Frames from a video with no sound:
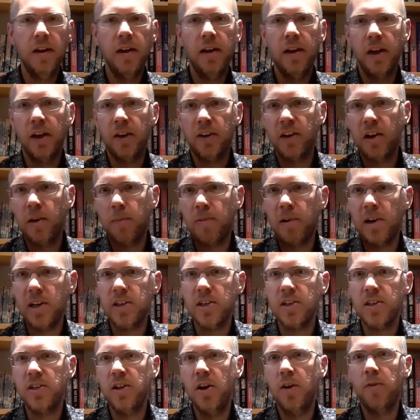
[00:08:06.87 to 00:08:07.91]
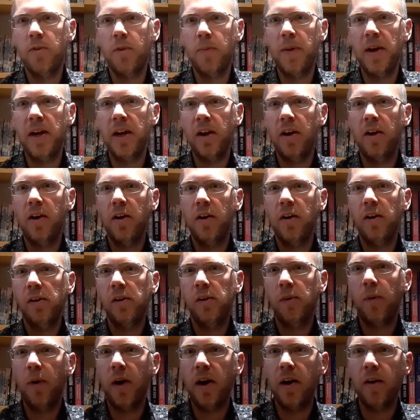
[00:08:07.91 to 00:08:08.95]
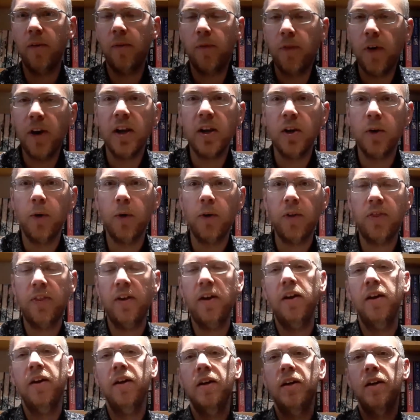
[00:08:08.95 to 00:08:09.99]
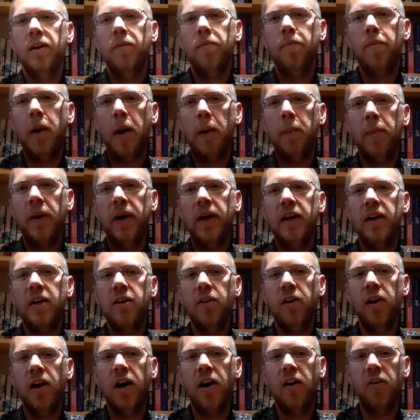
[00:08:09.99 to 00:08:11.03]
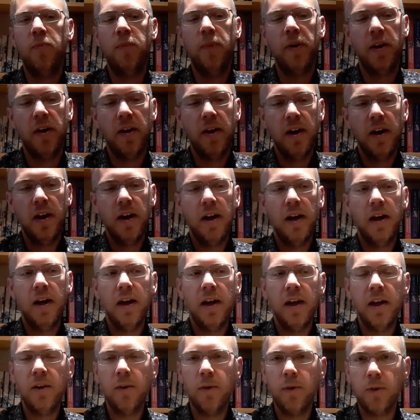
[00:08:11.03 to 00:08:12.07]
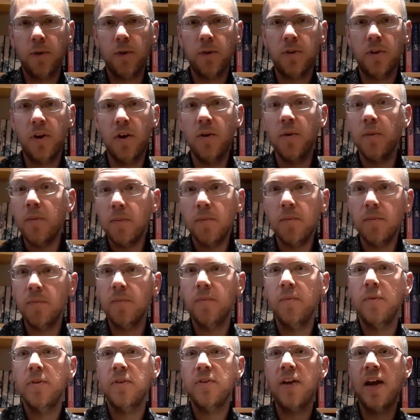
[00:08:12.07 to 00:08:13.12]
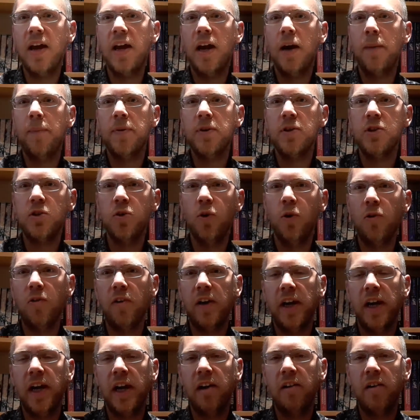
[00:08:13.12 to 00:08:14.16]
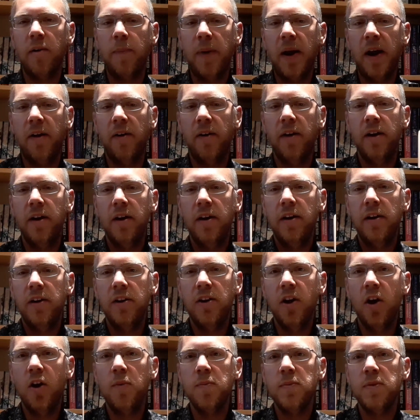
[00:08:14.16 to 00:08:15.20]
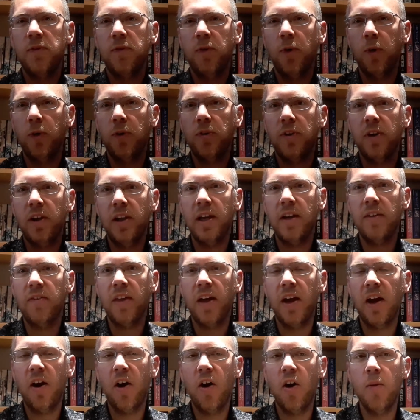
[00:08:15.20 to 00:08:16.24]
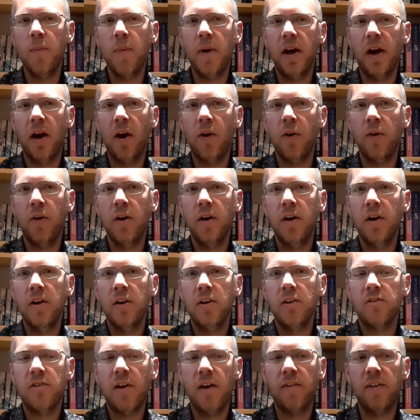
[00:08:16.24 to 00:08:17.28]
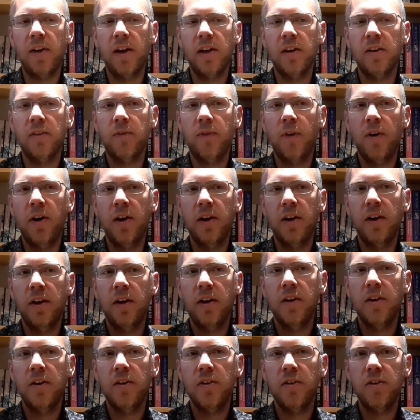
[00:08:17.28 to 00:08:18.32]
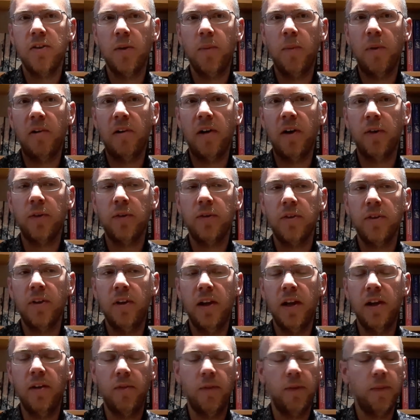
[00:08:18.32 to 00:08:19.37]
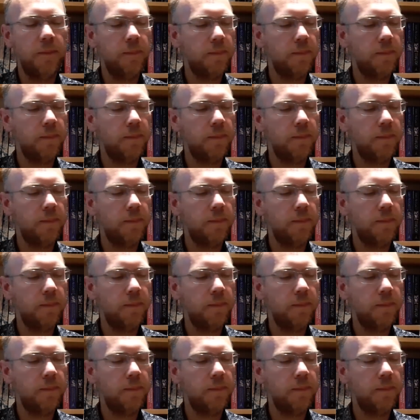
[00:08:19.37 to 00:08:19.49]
Now, Terry Pratchett's known for being quite a funny author about making you laugh, but he was also setting up a story here about gnomes forced to leave their home and go travelling to find somewhere else to live.